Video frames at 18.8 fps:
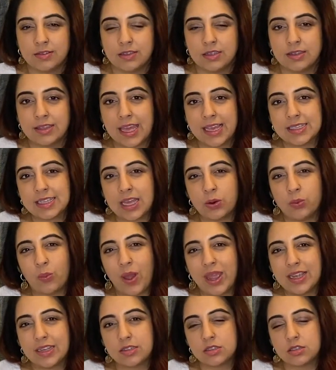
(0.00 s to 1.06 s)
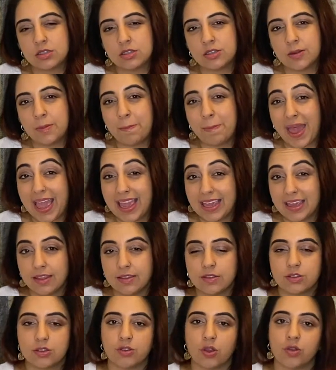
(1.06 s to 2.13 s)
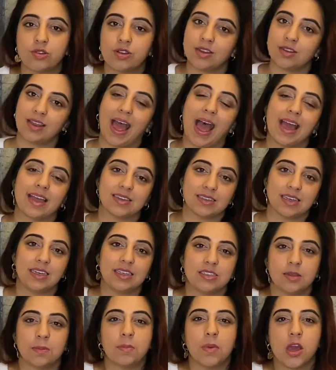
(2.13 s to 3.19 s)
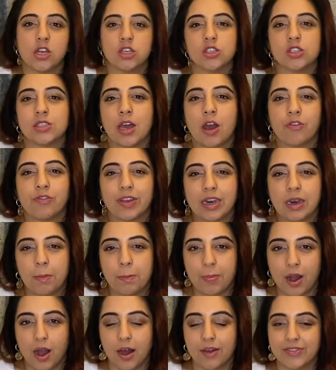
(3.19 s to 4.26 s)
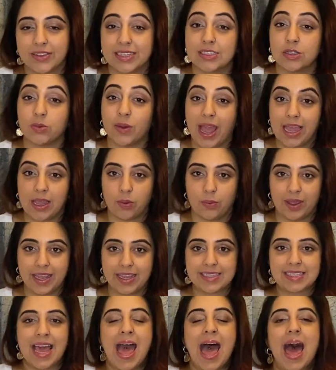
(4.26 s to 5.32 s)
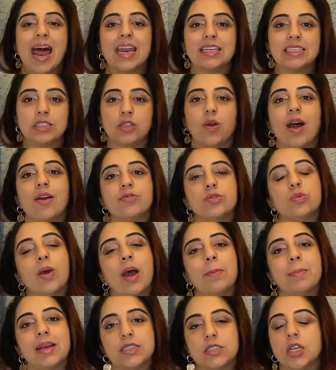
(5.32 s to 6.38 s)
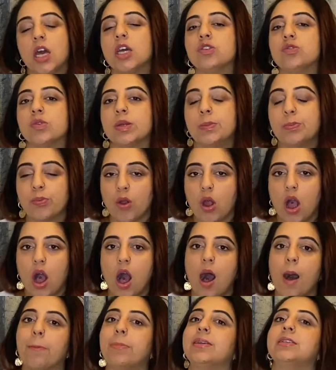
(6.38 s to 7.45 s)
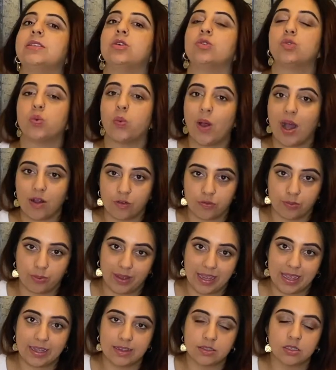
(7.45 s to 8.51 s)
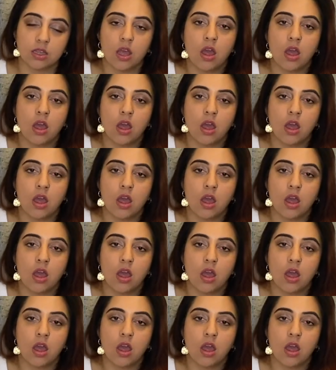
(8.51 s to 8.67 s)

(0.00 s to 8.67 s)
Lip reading: they said wait to bathe, so to actually submerge yourself in a bath until 8 weeks, and I still have to wear my surgery bra up until 12 weeks,